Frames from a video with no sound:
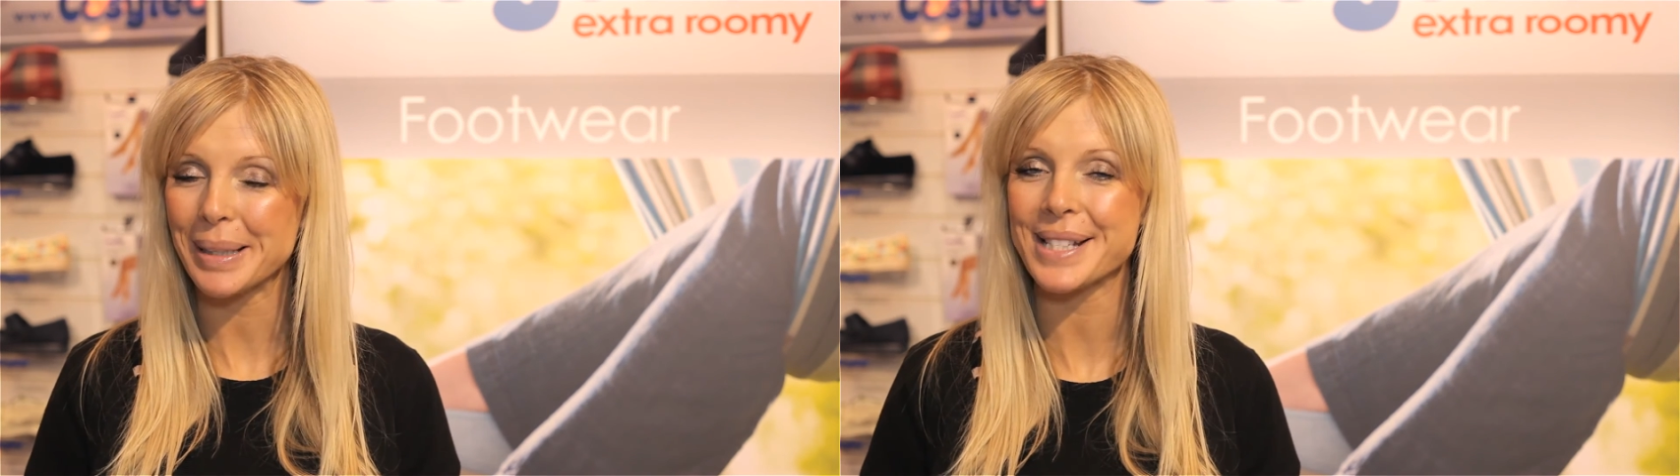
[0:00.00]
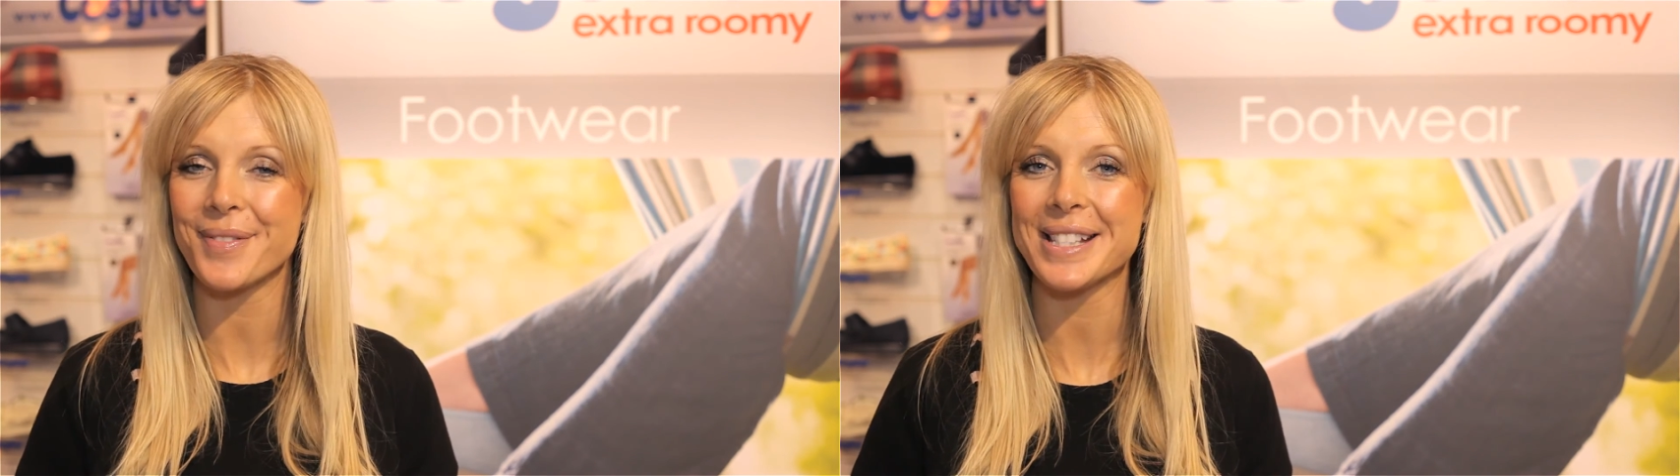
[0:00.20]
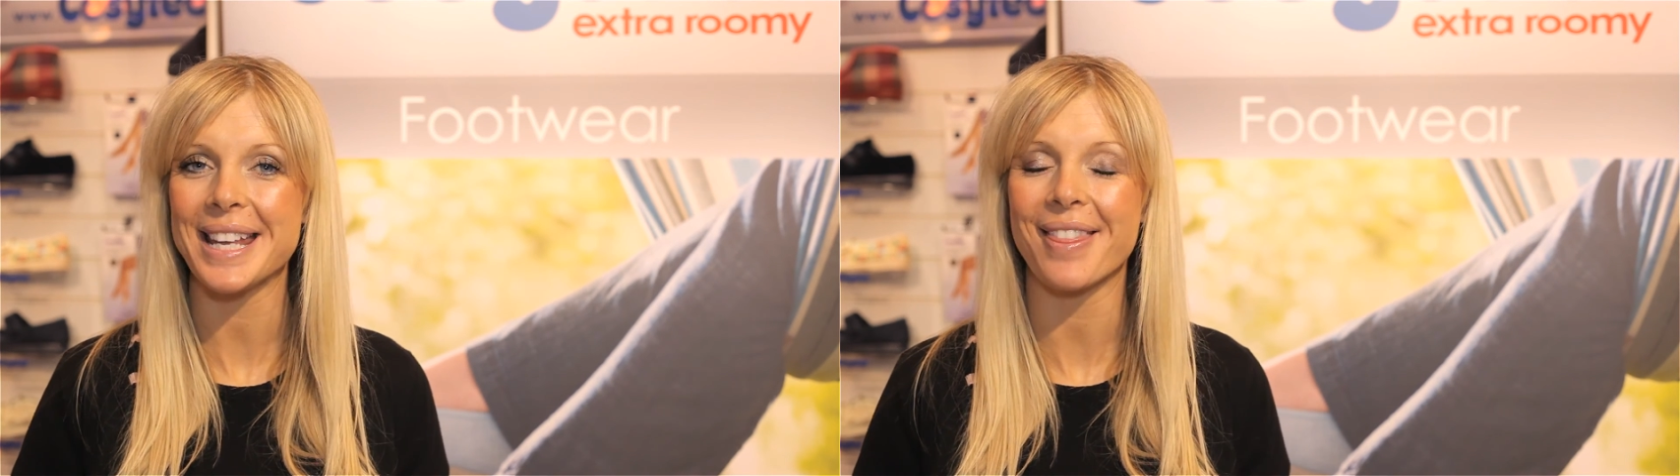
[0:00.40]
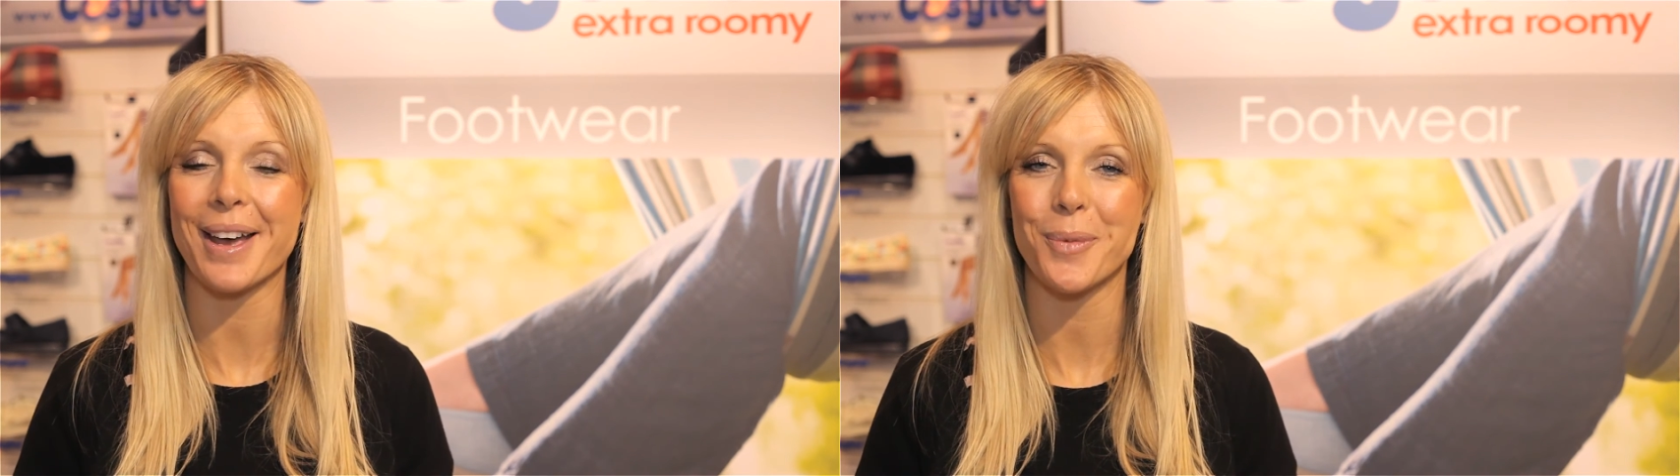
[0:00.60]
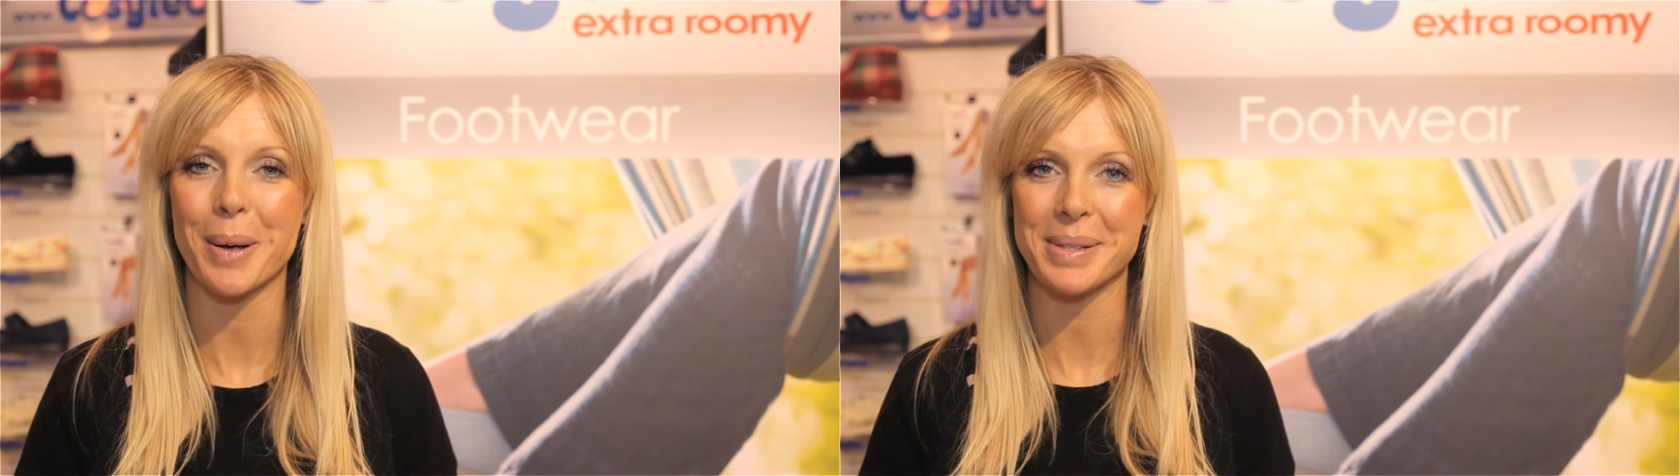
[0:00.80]
please visit
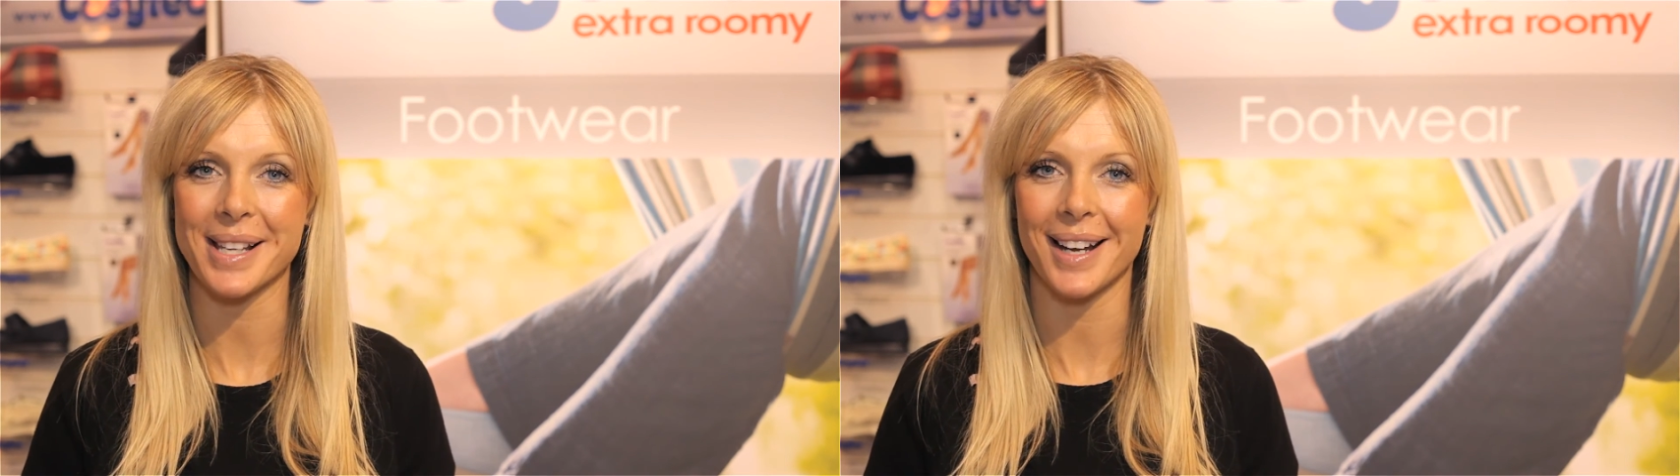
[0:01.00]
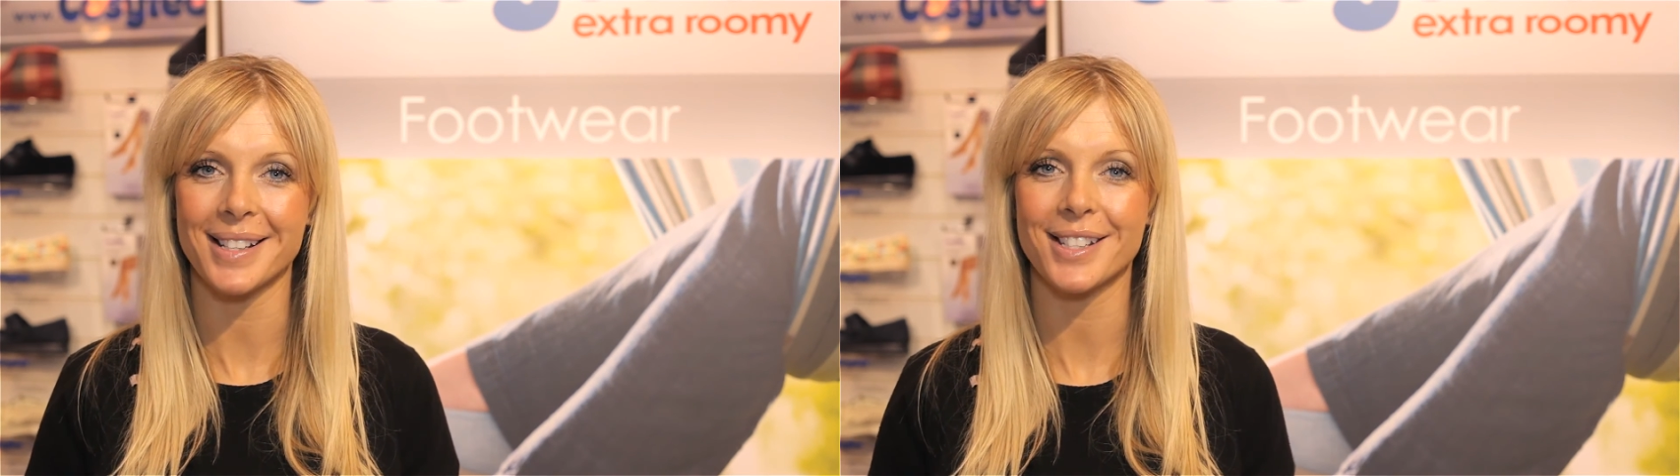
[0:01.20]
their website,